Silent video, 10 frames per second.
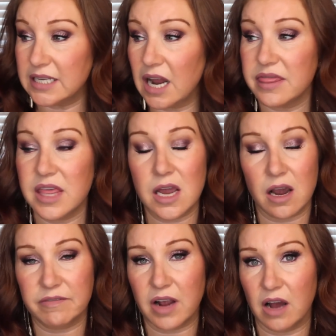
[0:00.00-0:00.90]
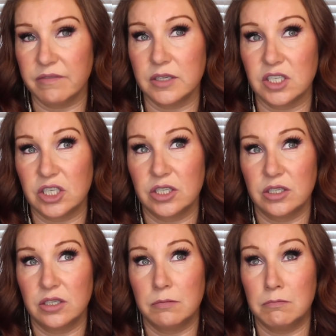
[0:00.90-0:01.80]
like I said, I think I've covered
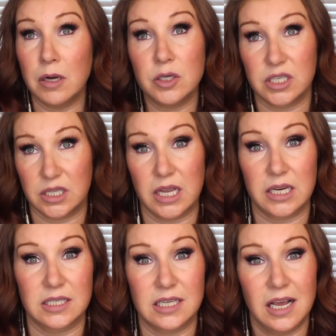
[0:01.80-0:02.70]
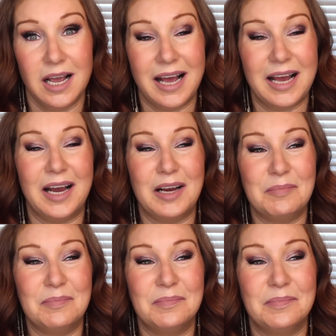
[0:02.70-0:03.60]
most things.
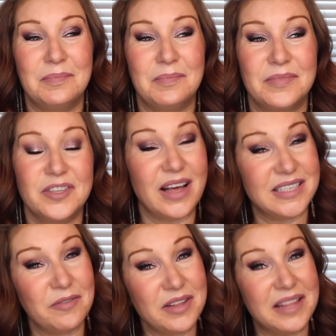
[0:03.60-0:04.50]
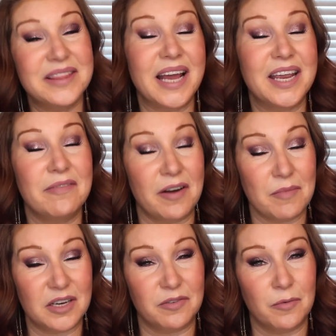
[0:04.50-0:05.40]
So that's everything. Thank you
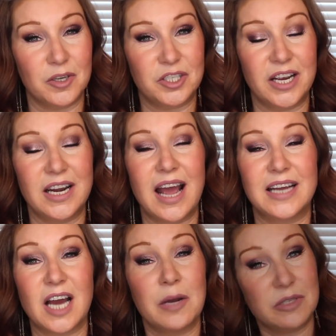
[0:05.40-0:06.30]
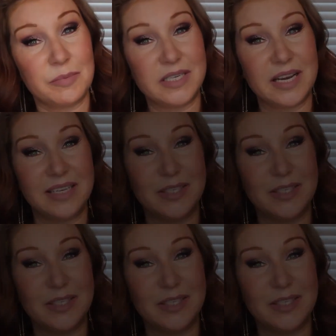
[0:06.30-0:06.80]
very much for watching, and I will speak to